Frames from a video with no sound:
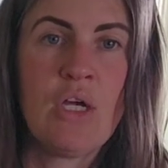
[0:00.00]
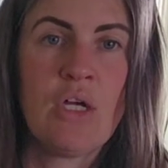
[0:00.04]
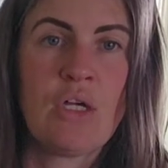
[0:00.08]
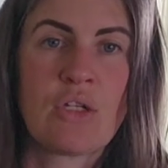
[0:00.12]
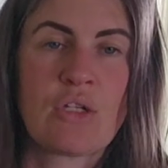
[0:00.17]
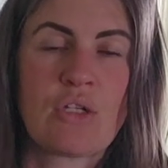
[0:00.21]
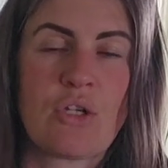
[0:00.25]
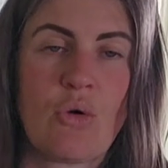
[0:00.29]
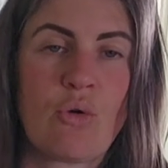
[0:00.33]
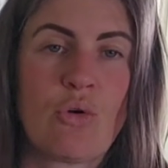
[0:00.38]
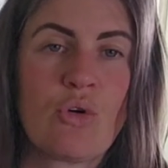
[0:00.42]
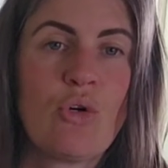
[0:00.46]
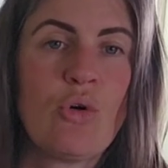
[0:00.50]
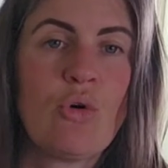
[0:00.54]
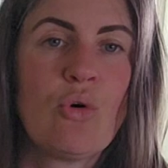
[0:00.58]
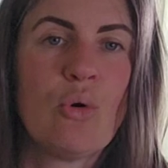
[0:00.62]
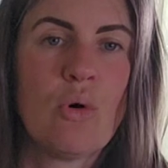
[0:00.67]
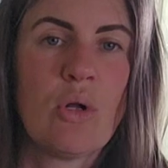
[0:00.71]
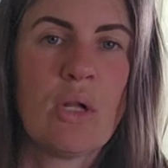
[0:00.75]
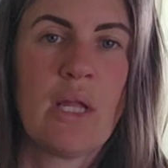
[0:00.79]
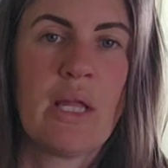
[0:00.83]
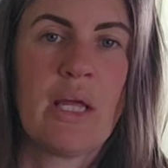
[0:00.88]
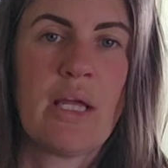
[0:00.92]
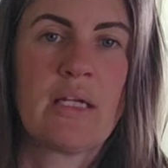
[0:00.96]
So
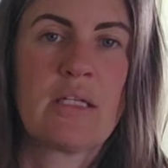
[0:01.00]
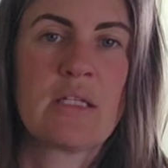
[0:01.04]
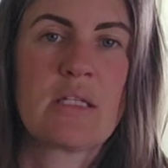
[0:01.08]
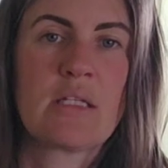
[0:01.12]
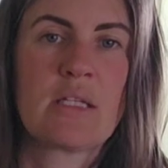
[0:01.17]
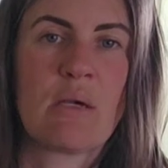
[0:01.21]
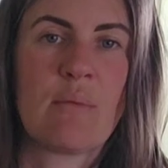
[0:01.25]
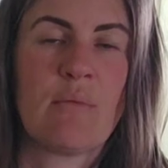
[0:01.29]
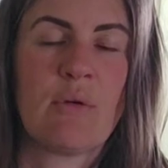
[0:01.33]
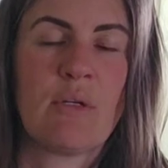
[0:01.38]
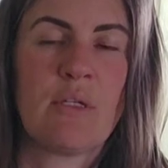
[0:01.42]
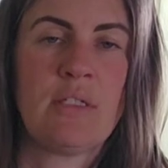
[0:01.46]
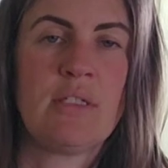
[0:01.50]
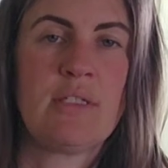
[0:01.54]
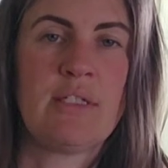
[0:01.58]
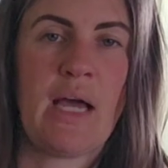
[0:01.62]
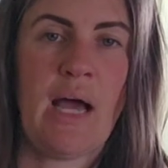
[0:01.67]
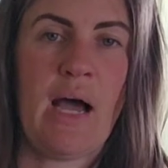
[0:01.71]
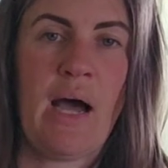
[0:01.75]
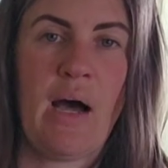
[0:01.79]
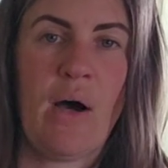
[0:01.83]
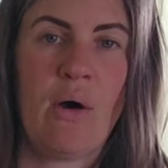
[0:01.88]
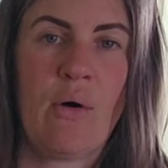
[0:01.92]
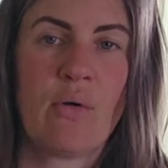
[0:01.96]
cooling someone
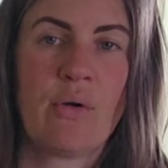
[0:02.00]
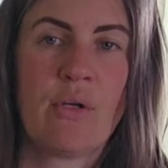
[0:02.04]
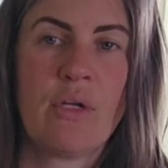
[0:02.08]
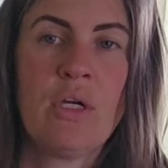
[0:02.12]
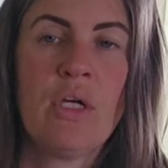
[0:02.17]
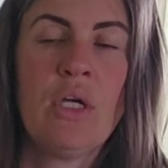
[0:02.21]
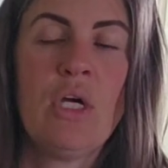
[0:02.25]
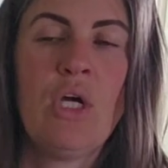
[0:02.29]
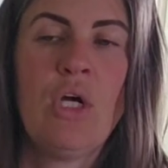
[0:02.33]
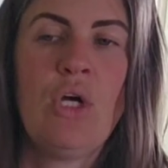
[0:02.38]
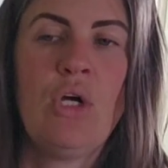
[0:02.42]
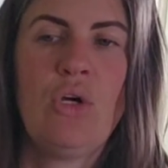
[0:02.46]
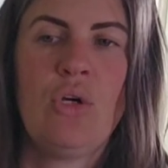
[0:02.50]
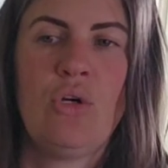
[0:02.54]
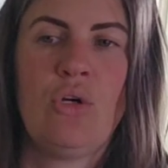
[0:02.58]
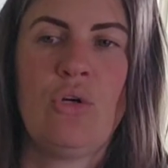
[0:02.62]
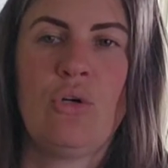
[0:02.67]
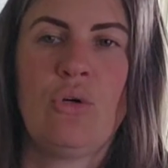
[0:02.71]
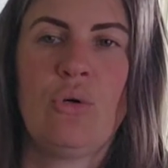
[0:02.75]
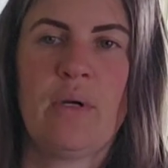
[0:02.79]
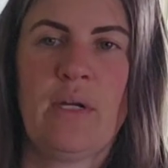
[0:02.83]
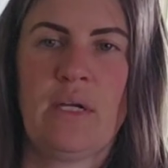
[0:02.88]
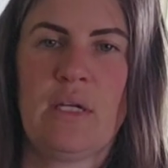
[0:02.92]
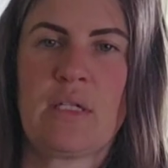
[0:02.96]
down
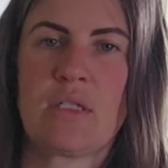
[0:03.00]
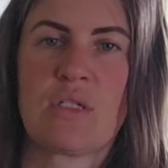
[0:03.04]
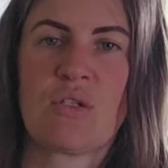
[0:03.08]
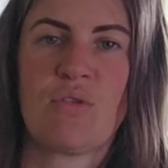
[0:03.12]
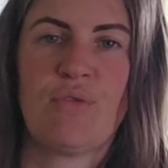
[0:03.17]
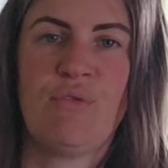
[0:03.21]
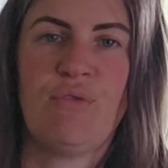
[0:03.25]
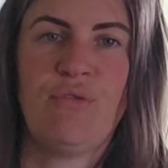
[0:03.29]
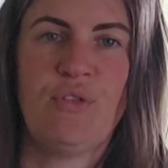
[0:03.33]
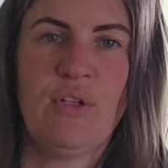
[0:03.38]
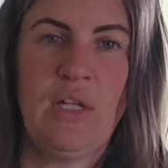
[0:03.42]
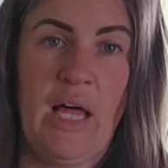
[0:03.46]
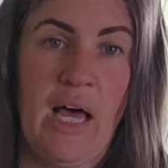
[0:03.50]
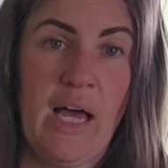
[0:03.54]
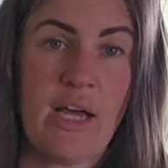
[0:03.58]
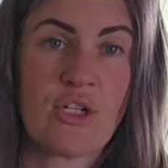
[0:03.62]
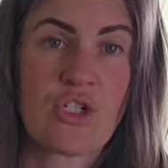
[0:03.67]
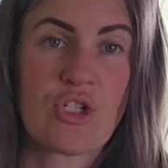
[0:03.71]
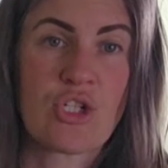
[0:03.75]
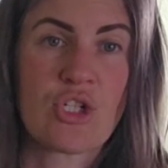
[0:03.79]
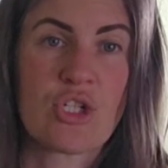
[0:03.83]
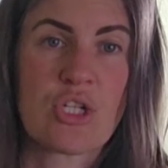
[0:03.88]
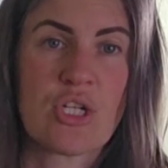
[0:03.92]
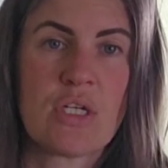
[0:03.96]
who is
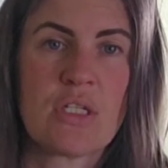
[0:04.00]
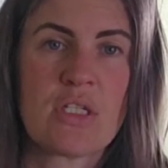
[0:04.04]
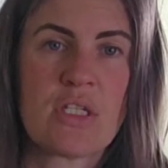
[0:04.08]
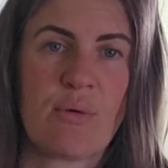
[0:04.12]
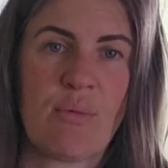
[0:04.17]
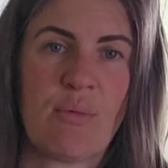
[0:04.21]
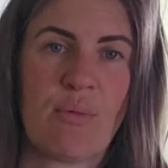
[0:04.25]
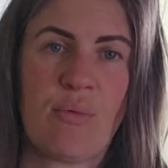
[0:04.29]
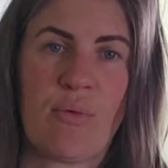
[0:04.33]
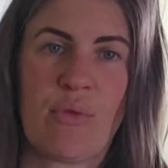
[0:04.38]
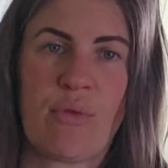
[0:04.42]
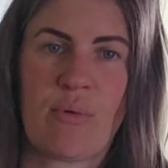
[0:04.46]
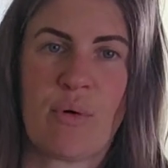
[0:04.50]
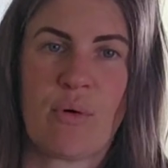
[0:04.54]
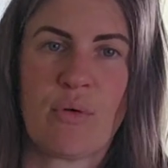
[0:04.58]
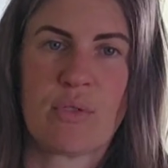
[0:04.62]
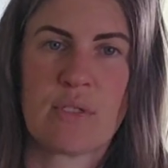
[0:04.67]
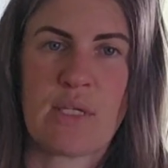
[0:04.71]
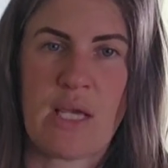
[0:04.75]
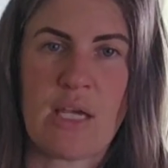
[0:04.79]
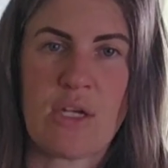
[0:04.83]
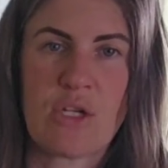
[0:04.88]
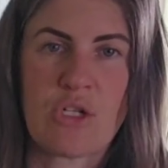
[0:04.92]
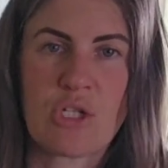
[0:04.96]
flushed, someone with
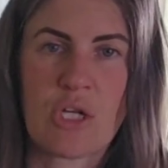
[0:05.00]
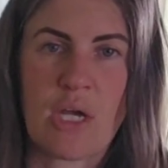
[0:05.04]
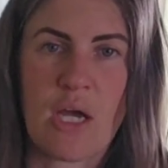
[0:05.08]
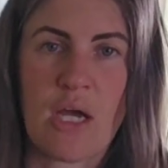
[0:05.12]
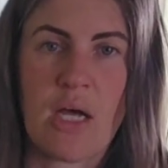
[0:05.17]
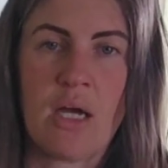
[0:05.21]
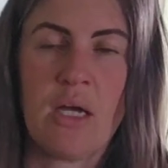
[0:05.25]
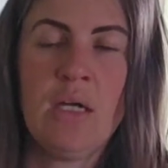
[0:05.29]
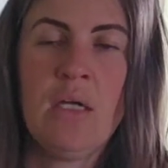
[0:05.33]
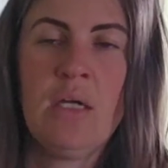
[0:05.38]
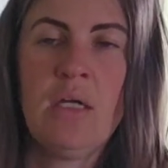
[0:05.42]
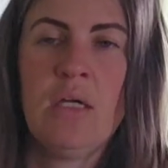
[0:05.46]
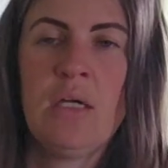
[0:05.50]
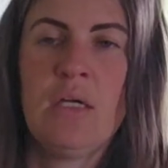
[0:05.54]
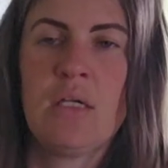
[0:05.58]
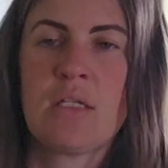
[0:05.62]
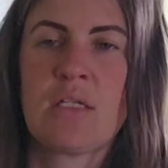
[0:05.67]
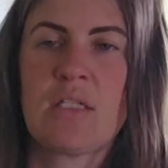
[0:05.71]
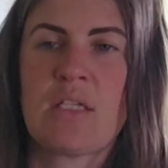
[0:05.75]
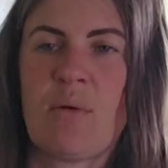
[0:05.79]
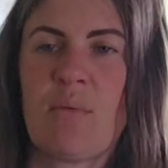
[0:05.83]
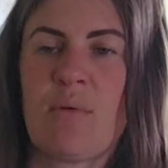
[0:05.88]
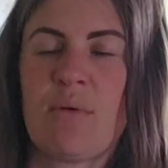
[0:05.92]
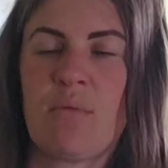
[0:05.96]
rosacea,
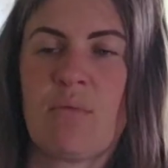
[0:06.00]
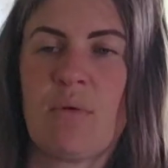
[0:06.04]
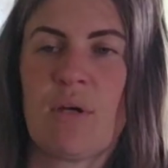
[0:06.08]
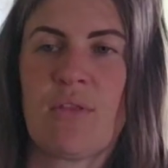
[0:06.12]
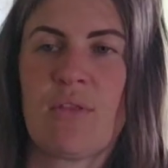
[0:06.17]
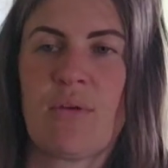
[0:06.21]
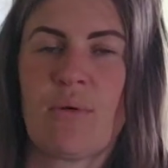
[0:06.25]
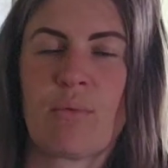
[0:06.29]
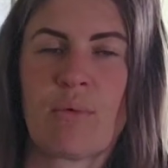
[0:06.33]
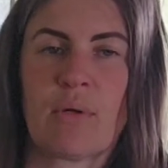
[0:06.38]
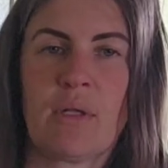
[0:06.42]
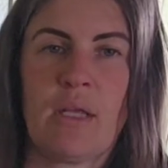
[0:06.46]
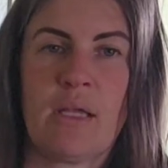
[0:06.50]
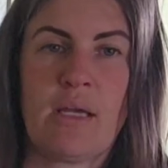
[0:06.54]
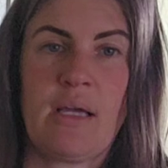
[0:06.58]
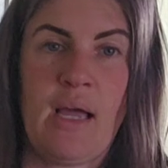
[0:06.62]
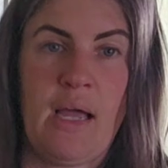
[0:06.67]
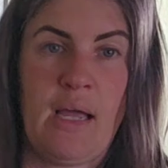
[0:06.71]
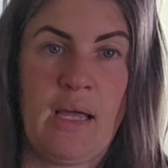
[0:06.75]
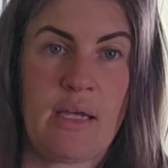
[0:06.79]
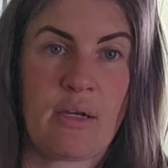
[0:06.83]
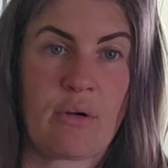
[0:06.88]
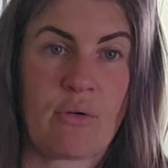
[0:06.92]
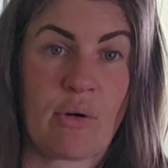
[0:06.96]
someone with a really
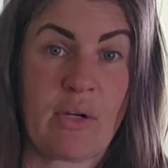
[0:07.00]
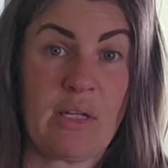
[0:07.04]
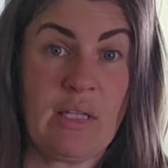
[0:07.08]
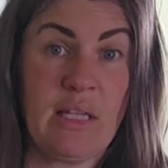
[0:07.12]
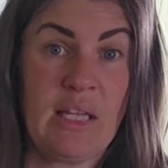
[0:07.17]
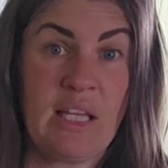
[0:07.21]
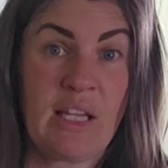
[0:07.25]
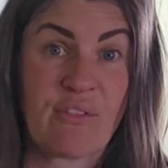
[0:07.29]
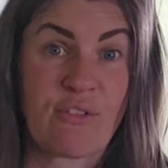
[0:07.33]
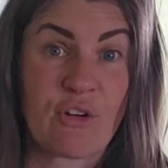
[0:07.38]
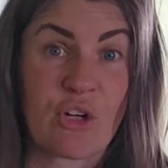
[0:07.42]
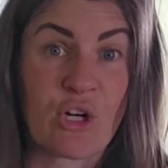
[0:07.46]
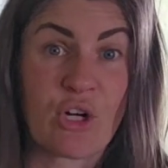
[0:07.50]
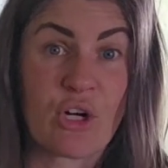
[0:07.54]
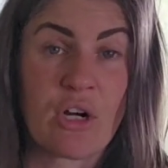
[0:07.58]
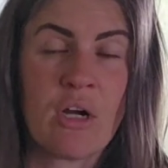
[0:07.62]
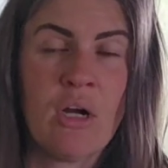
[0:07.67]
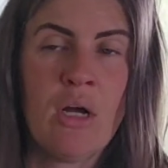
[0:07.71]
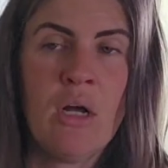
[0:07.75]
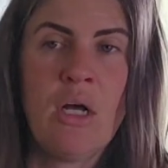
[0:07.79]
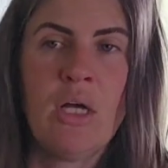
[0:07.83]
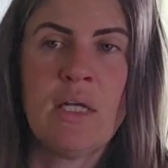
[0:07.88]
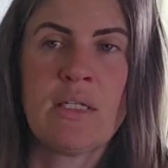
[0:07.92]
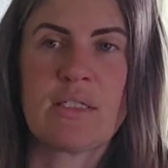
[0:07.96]
angry liver,
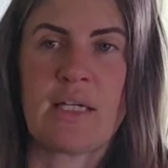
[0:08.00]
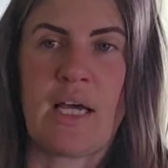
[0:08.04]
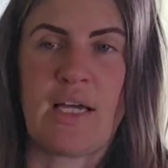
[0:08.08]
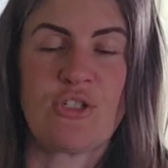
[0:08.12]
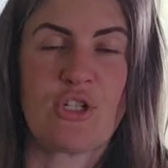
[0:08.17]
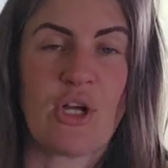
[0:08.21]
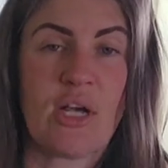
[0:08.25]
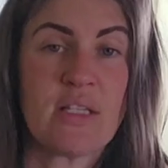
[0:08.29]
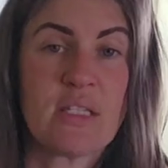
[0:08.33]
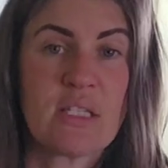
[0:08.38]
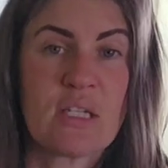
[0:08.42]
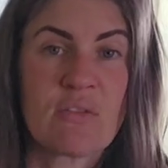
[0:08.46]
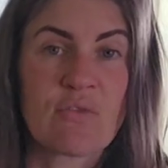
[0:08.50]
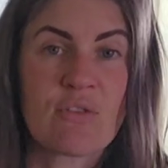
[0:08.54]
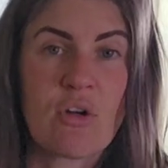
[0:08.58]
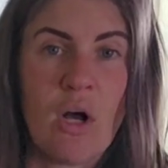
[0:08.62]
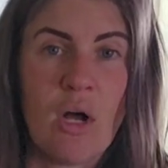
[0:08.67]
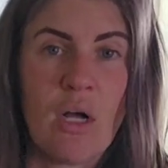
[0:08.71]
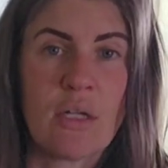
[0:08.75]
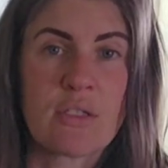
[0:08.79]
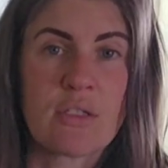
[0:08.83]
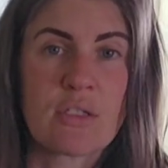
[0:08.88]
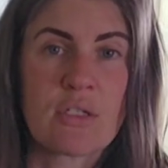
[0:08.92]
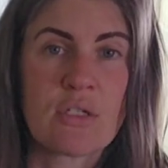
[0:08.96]
digestive
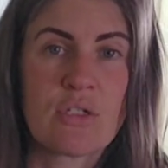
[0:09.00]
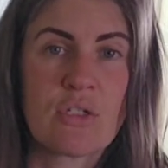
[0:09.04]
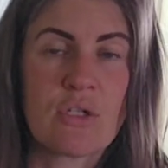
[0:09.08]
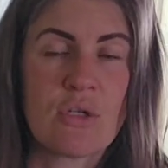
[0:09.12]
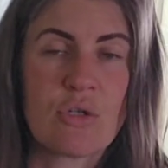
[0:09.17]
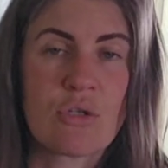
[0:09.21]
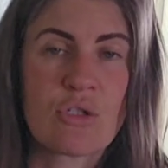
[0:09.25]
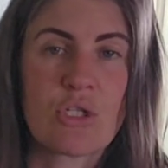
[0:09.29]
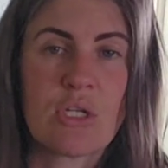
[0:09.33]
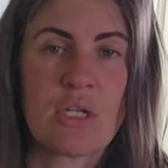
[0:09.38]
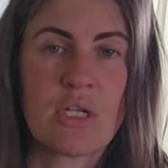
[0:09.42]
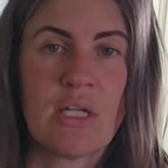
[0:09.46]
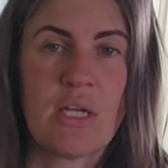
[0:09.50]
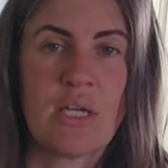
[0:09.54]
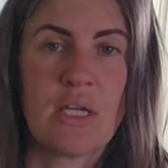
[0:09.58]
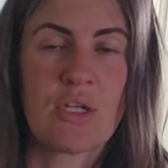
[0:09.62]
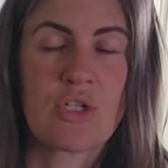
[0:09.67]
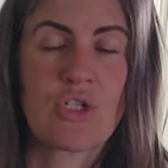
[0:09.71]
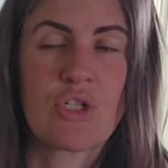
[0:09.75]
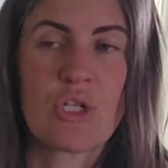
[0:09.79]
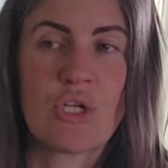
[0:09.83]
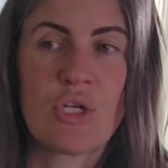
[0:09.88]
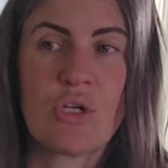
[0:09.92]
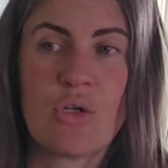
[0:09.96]
constitution
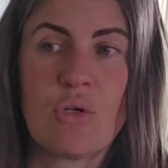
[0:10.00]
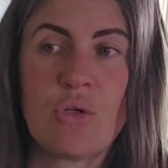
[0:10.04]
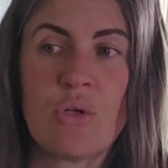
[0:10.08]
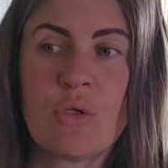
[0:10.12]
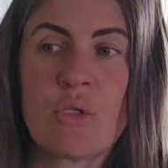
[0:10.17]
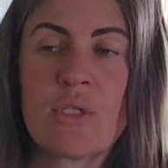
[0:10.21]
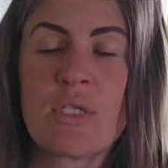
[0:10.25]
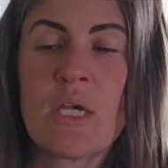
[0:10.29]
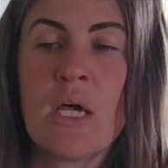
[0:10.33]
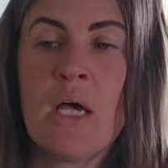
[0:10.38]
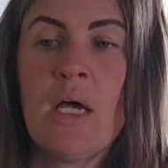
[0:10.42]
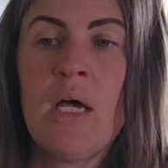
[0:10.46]
issues,